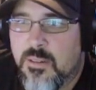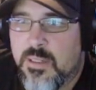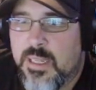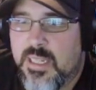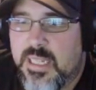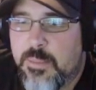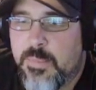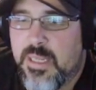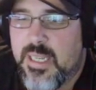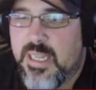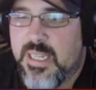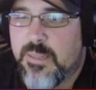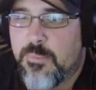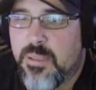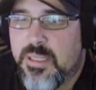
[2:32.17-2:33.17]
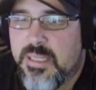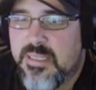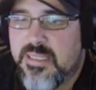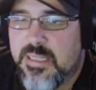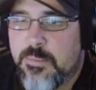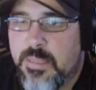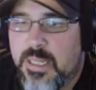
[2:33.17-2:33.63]
Okay, give me a hand.
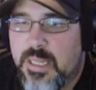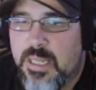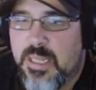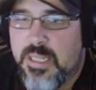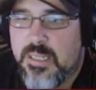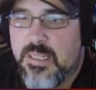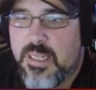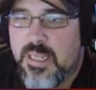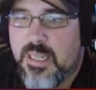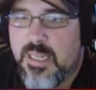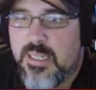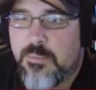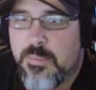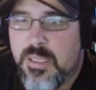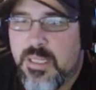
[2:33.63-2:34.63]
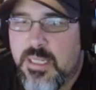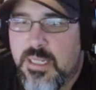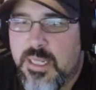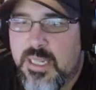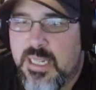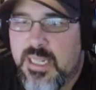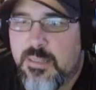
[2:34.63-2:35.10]
Please give me a hand. Hand
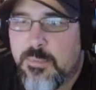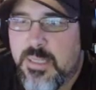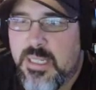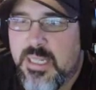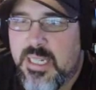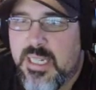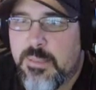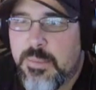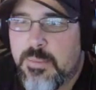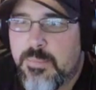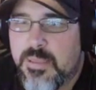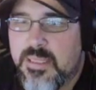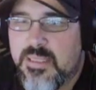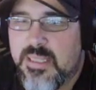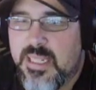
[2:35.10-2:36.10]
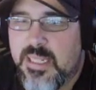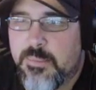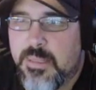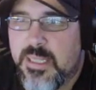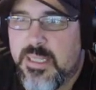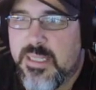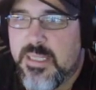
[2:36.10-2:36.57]
me, hand me, hand me, please
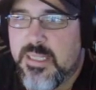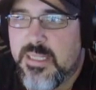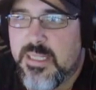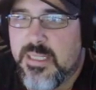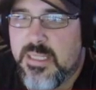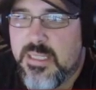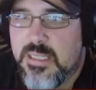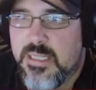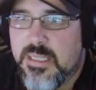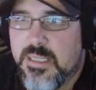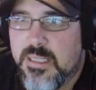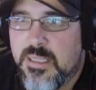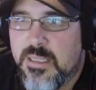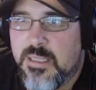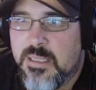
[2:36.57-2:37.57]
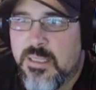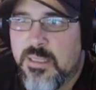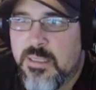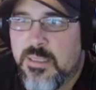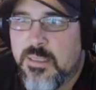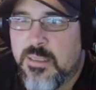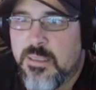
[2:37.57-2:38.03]
hand me. They gotta
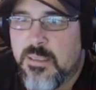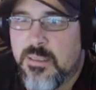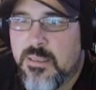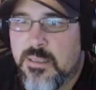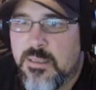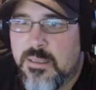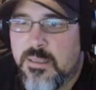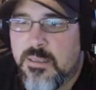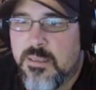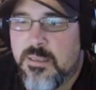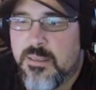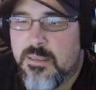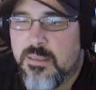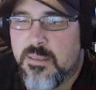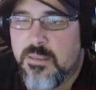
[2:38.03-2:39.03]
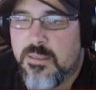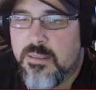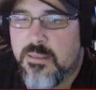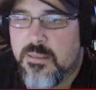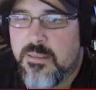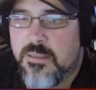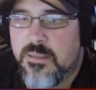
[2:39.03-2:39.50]
be a hand at least once,
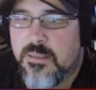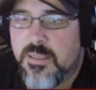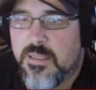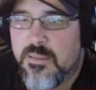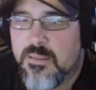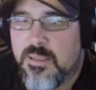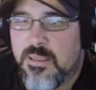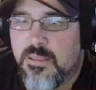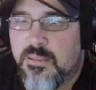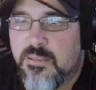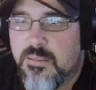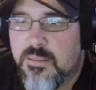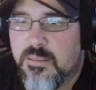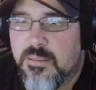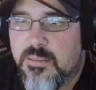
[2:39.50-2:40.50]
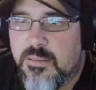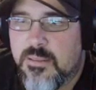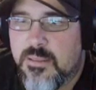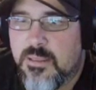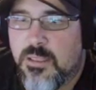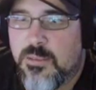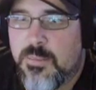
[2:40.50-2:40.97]
right? I don't know.
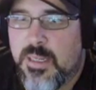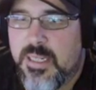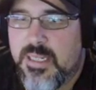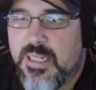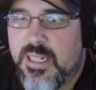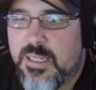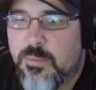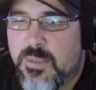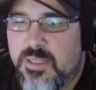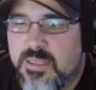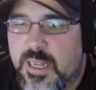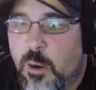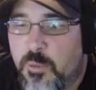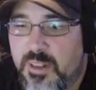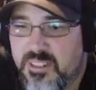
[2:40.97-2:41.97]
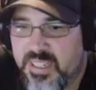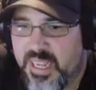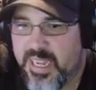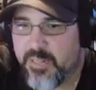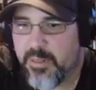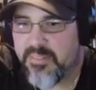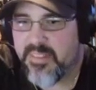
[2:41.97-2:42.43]
Oh my god, oh, oh there's a
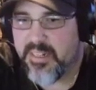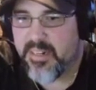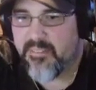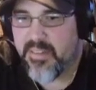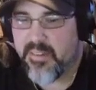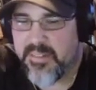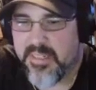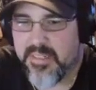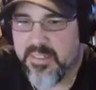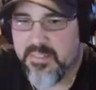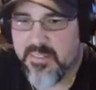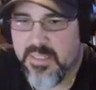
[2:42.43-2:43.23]
hand right there. I found it.